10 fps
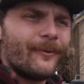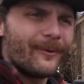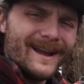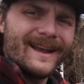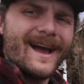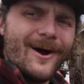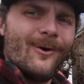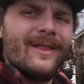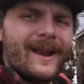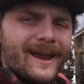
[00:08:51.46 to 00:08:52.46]
right
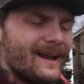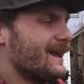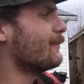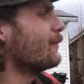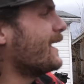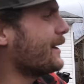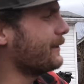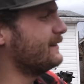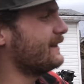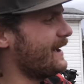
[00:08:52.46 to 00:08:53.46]
now that I can even wire
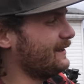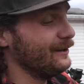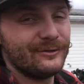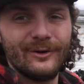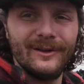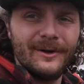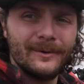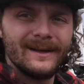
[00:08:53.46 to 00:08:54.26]
into that to show you